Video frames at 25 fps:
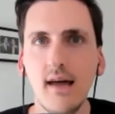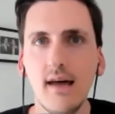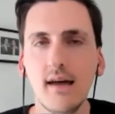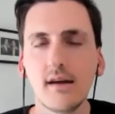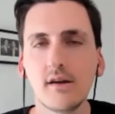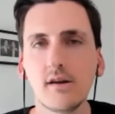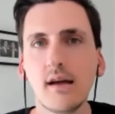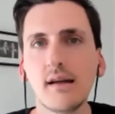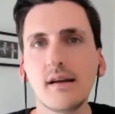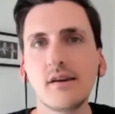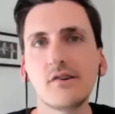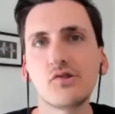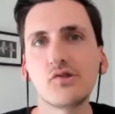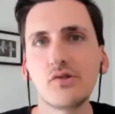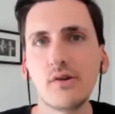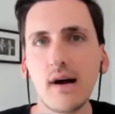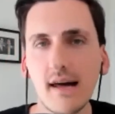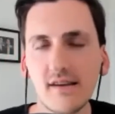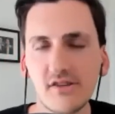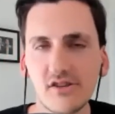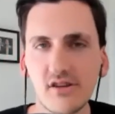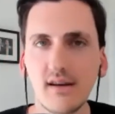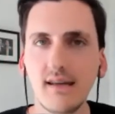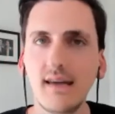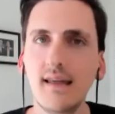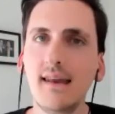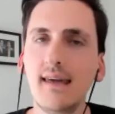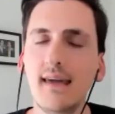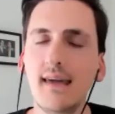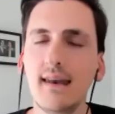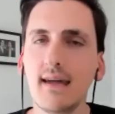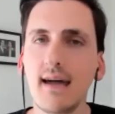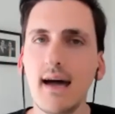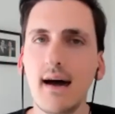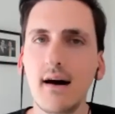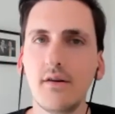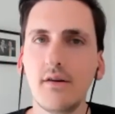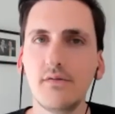and gradually
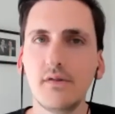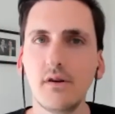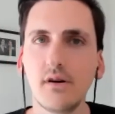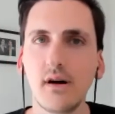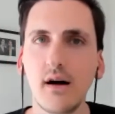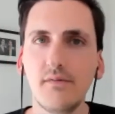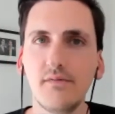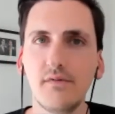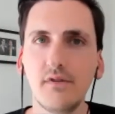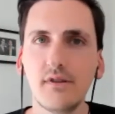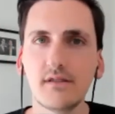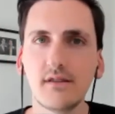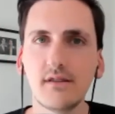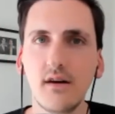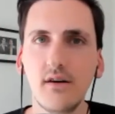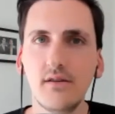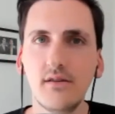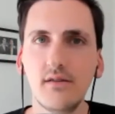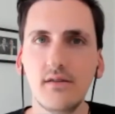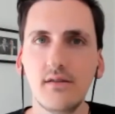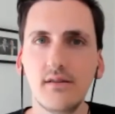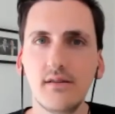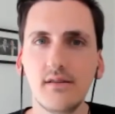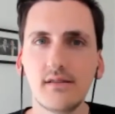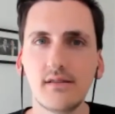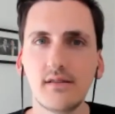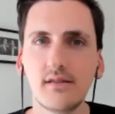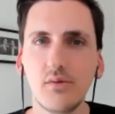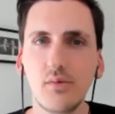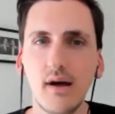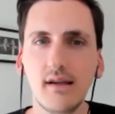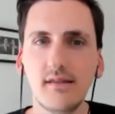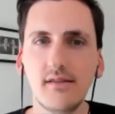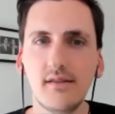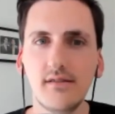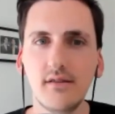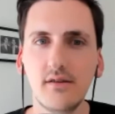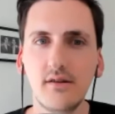leaning out of your comfort zone is the way
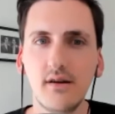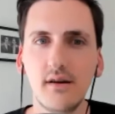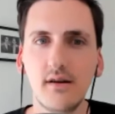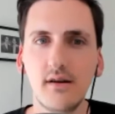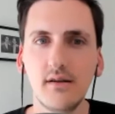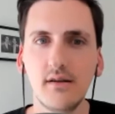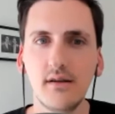to do it.